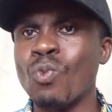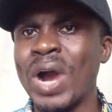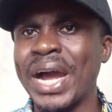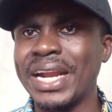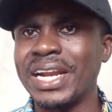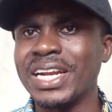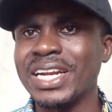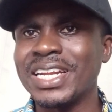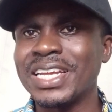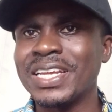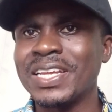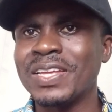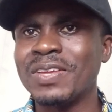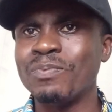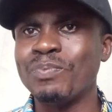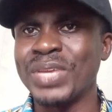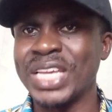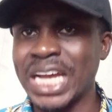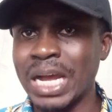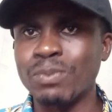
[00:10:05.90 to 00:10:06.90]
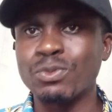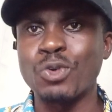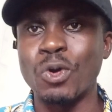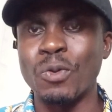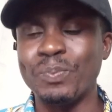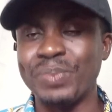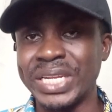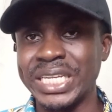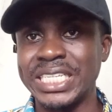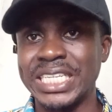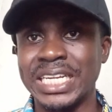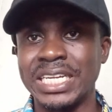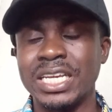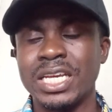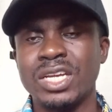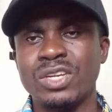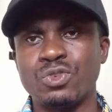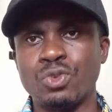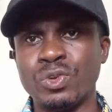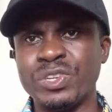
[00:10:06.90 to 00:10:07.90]
1 becomes completed.
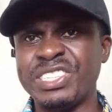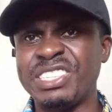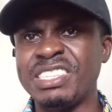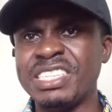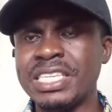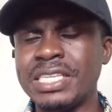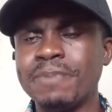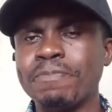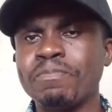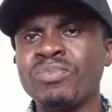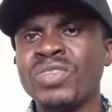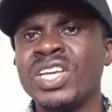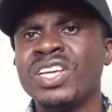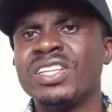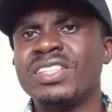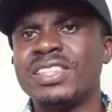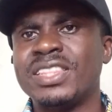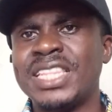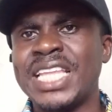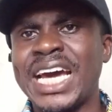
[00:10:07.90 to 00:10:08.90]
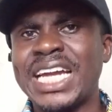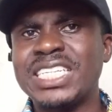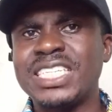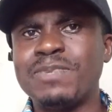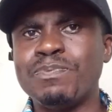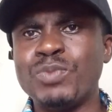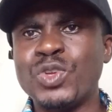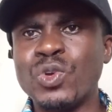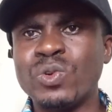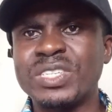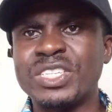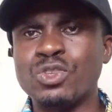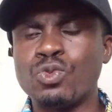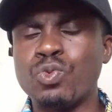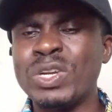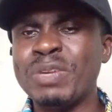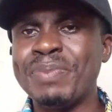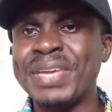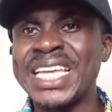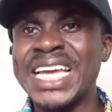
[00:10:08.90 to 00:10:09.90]
So you see, that meiosis,
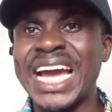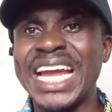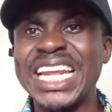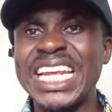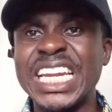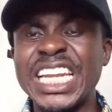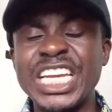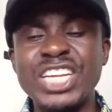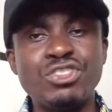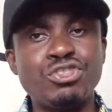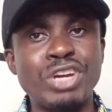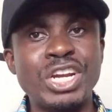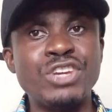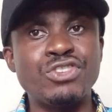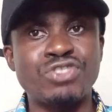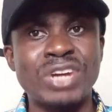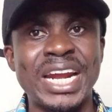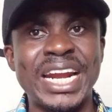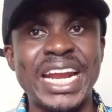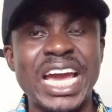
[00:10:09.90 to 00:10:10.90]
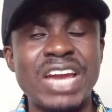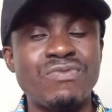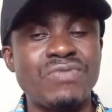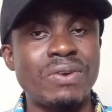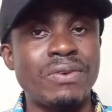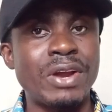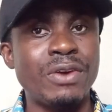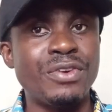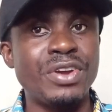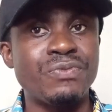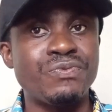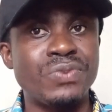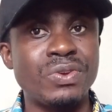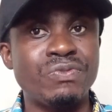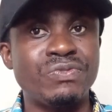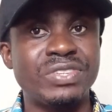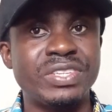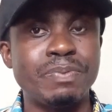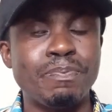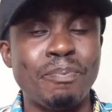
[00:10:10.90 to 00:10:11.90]
which began in intrauterine life around the
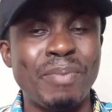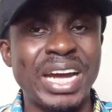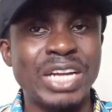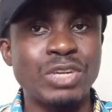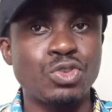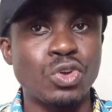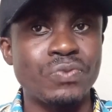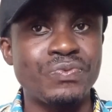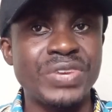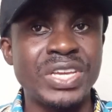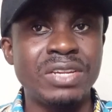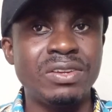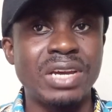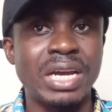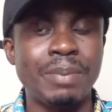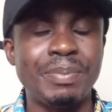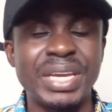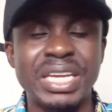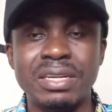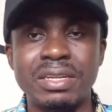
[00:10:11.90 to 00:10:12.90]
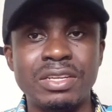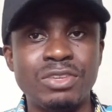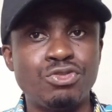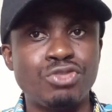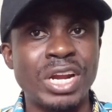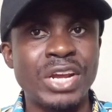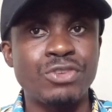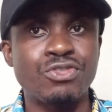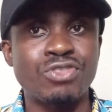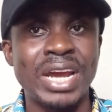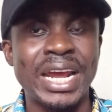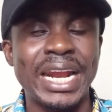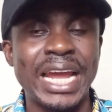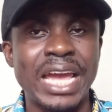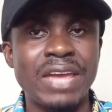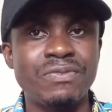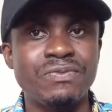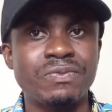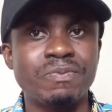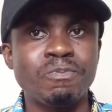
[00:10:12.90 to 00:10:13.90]
5th month of intrauterine
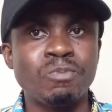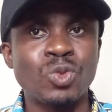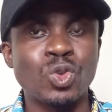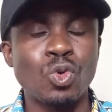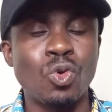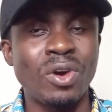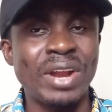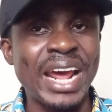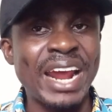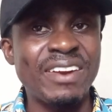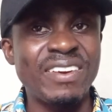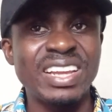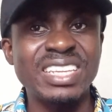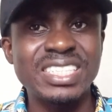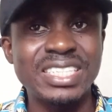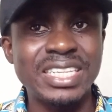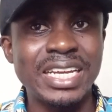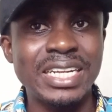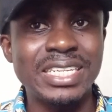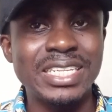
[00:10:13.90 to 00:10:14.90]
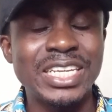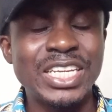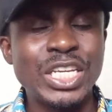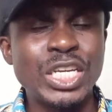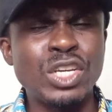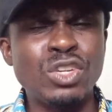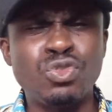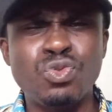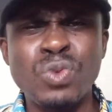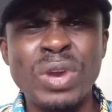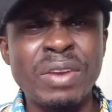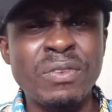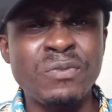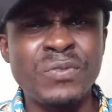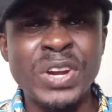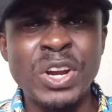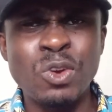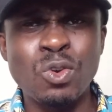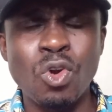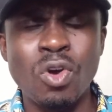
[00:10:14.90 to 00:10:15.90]
life, got arrested. It took a
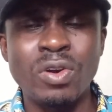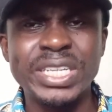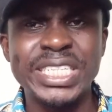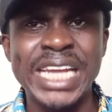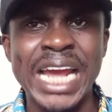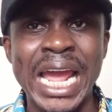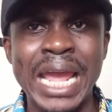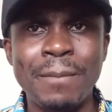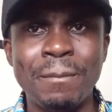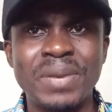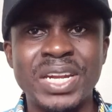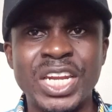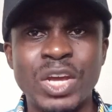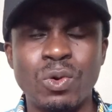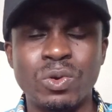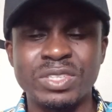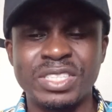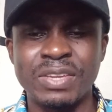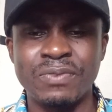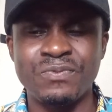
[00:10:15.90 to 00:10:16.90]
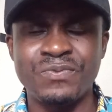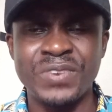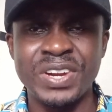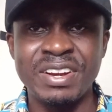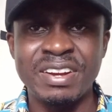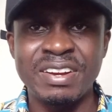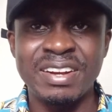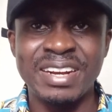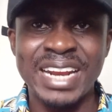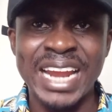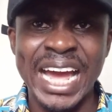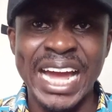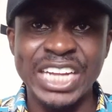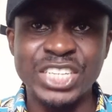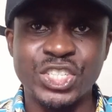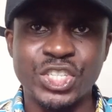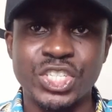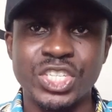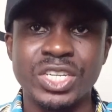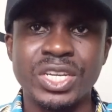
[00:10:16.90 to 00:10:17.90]
very long time. There was a very
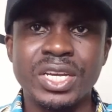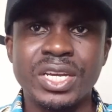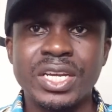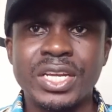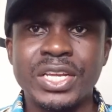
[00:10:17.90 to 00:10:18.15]
large,